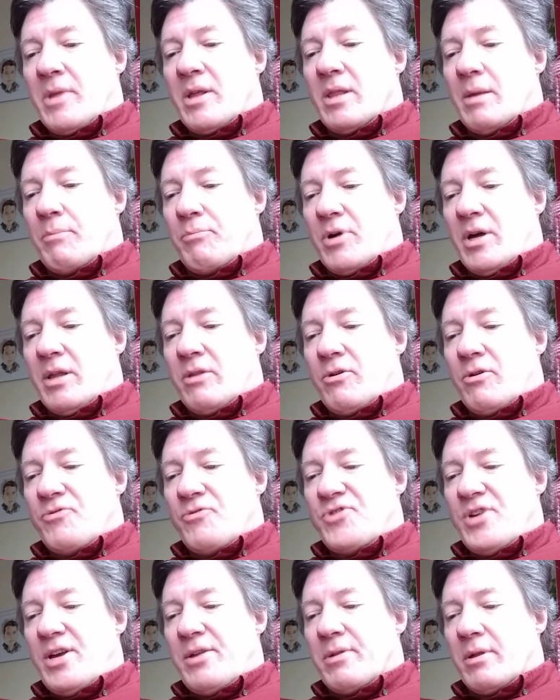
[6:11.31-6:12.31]
the brother of
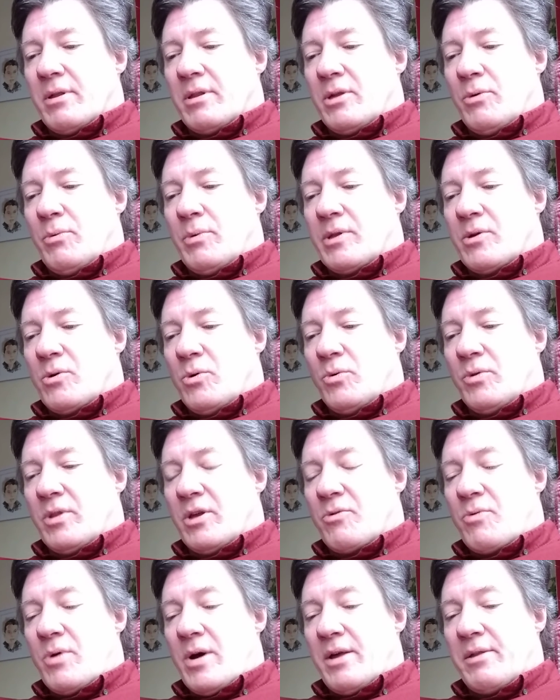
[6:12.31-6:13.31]
Jesus, who was called the
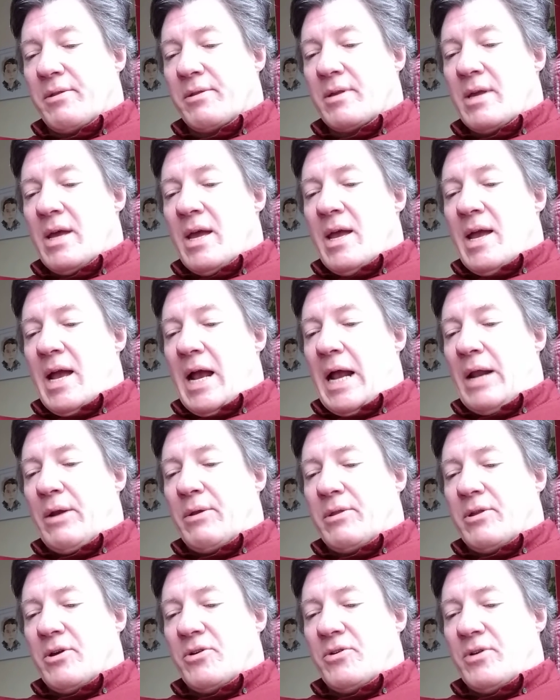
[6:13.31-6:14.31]
Christ, and
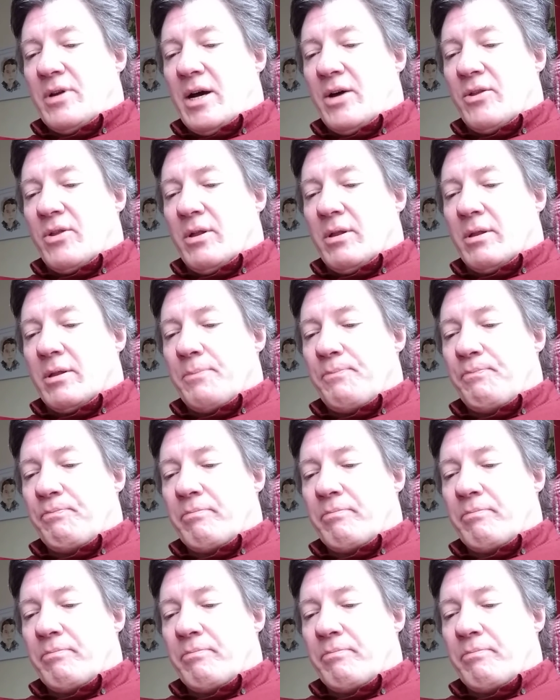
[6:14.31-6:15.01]
certain others.